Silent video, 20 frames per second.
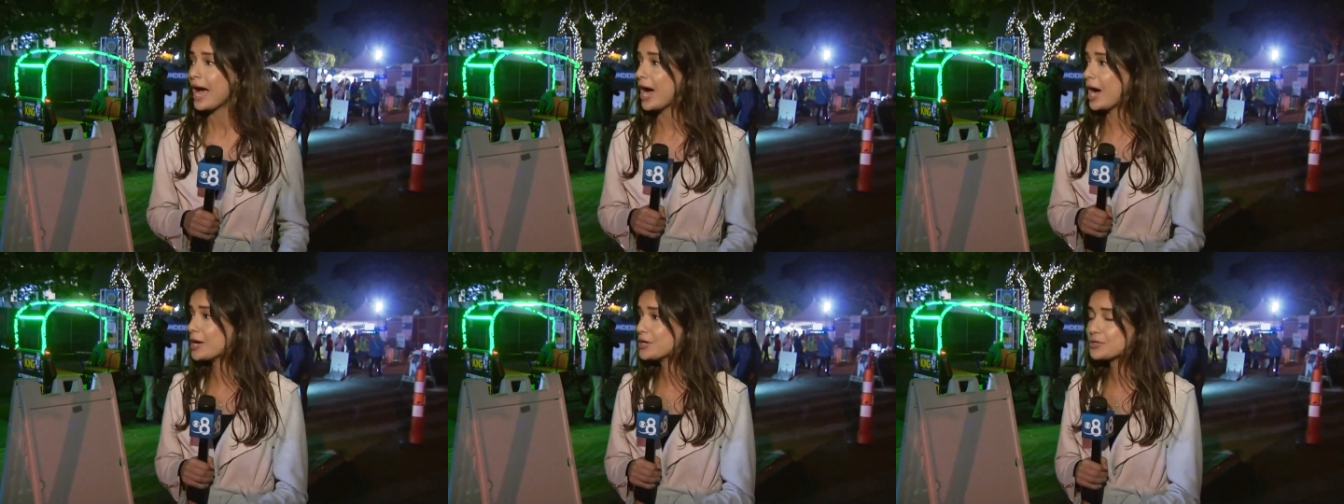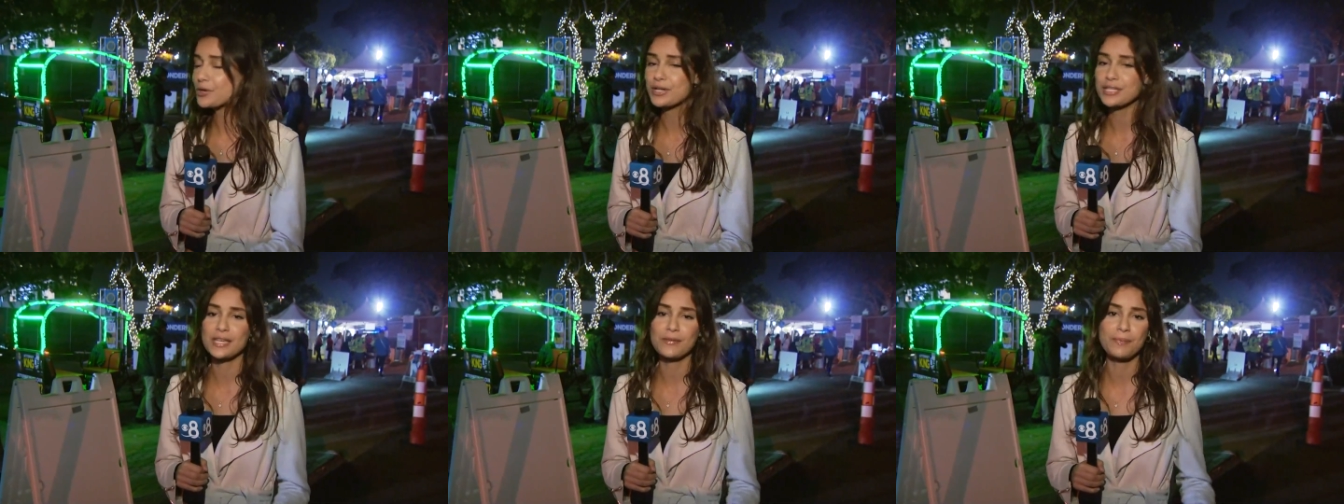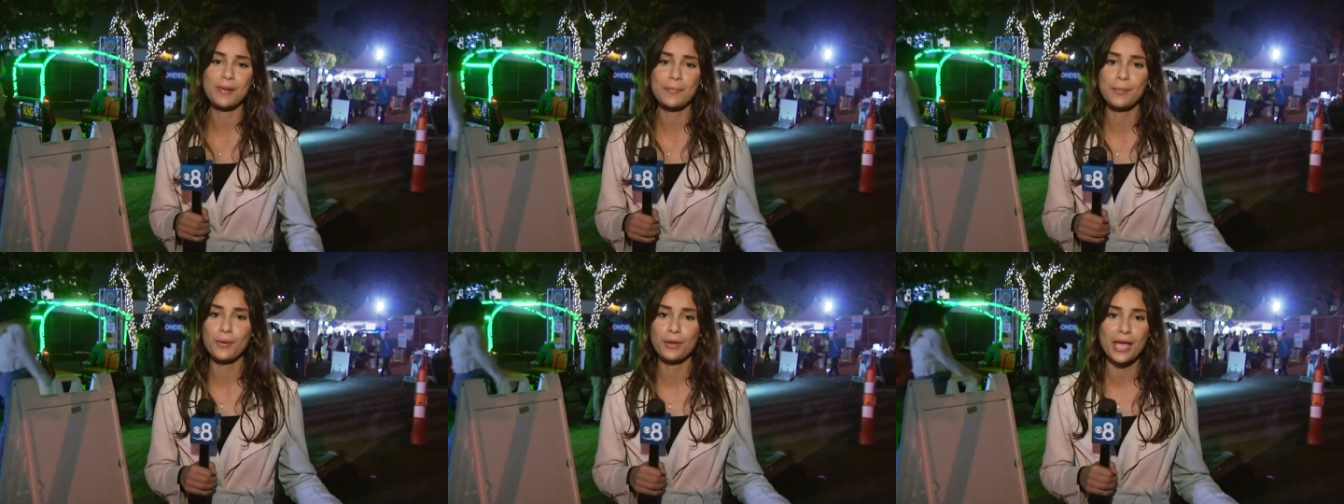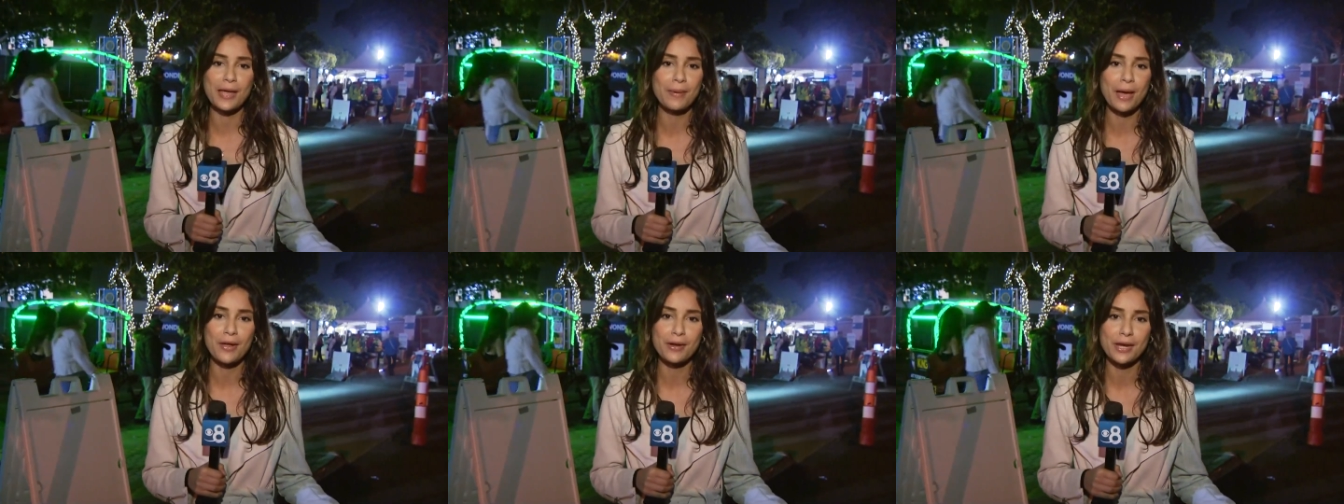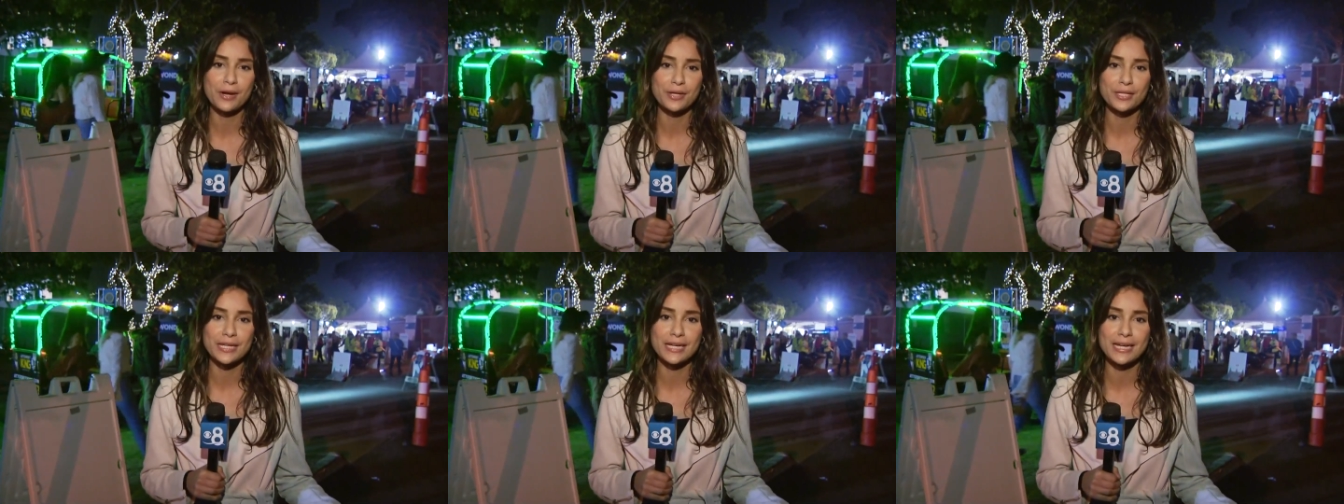Hundreds of people came out
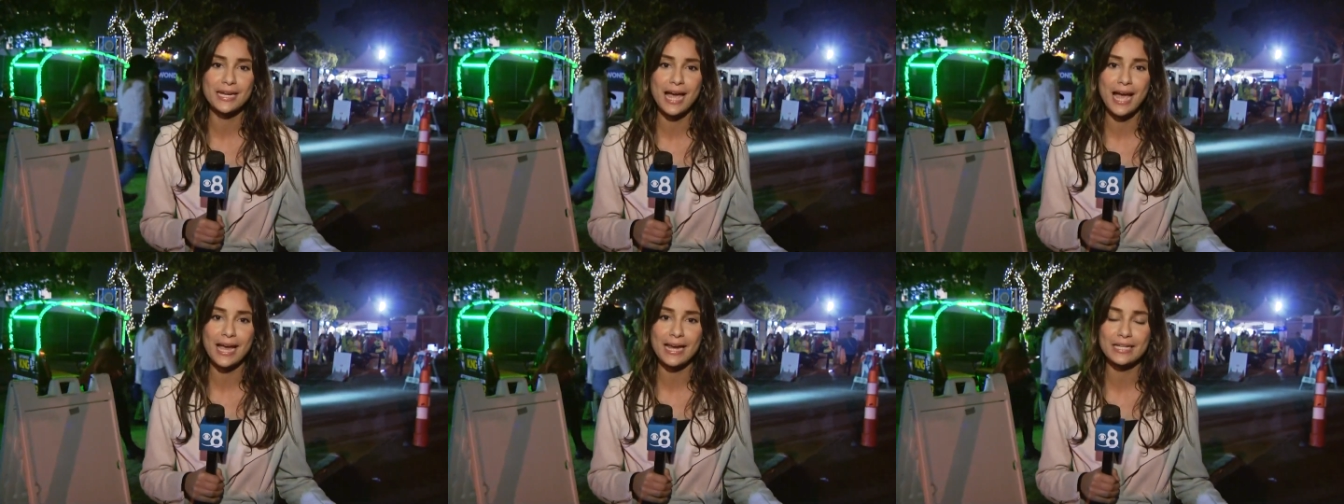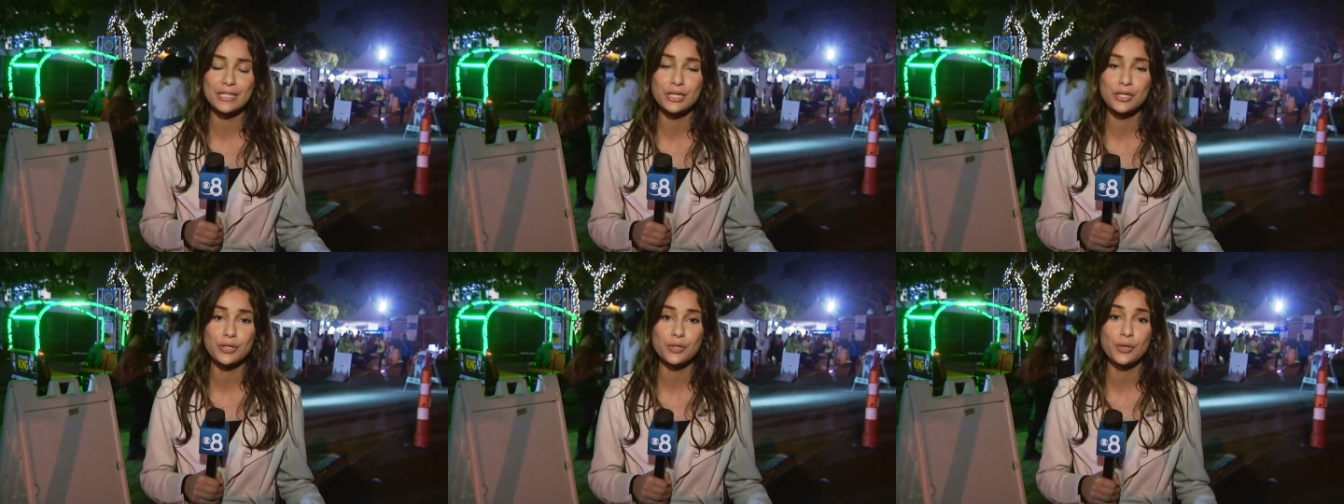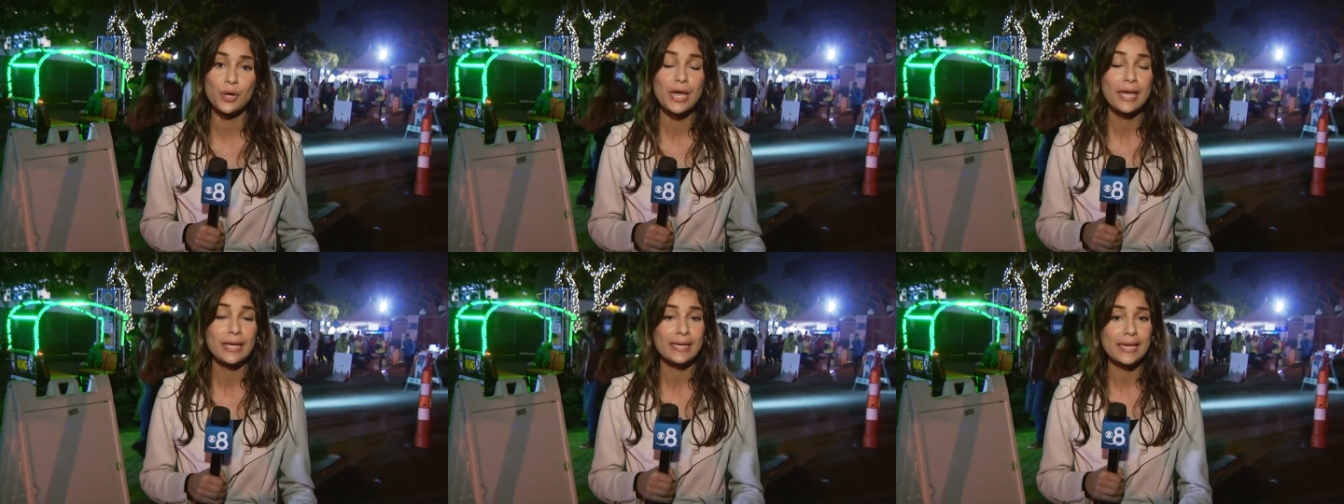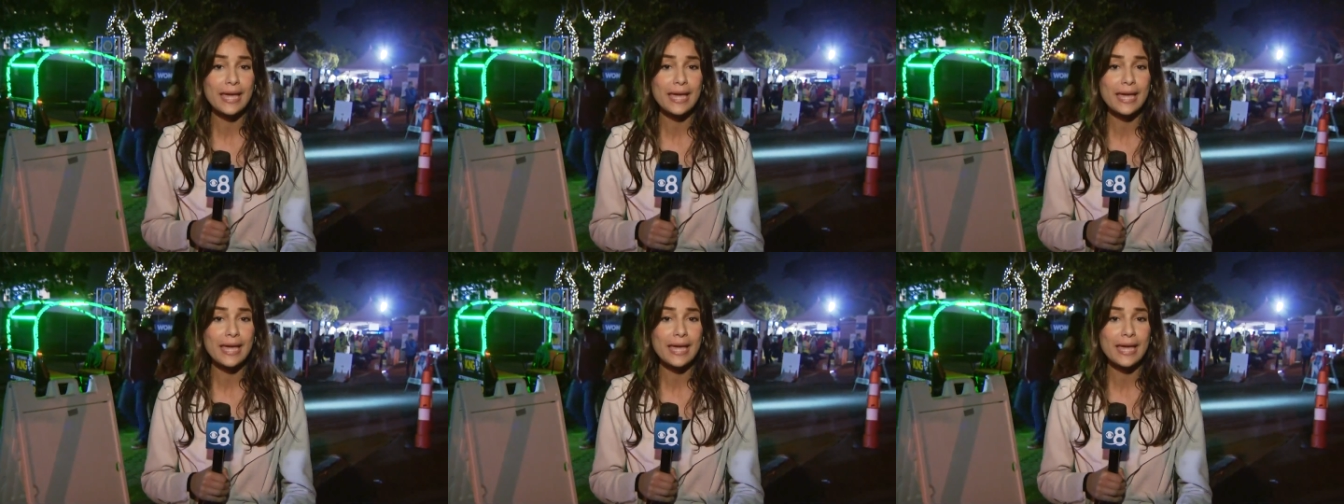here tonight to